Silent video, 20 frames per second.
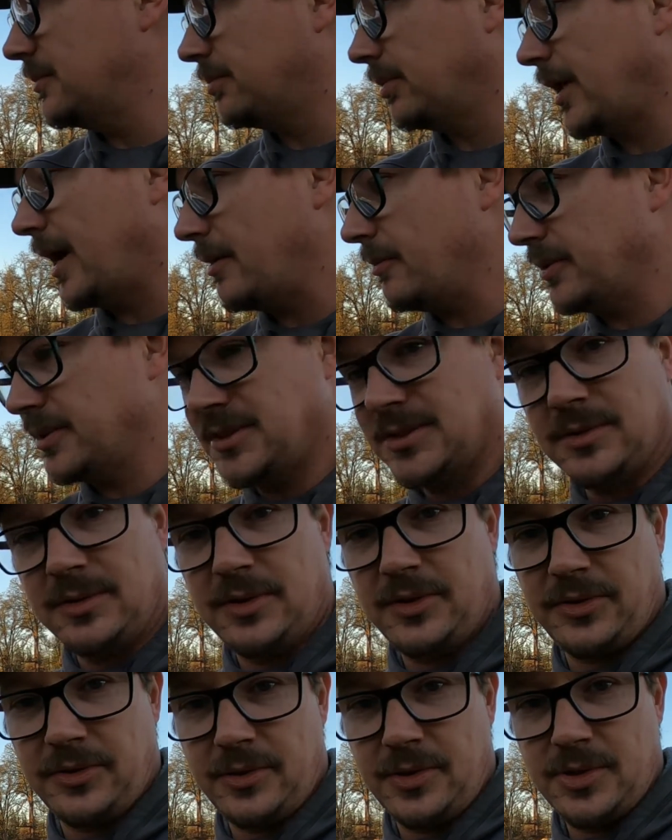of plywood. So
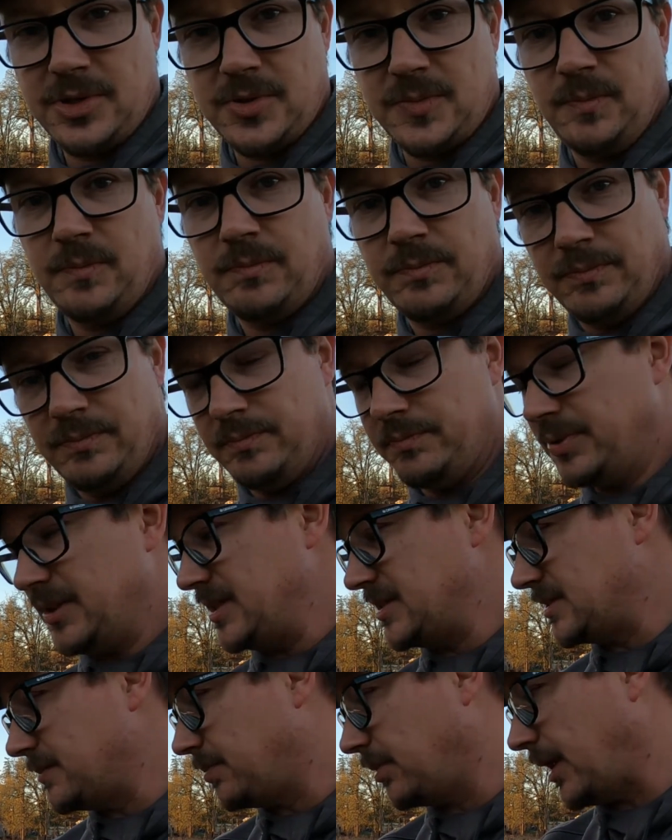the third piece of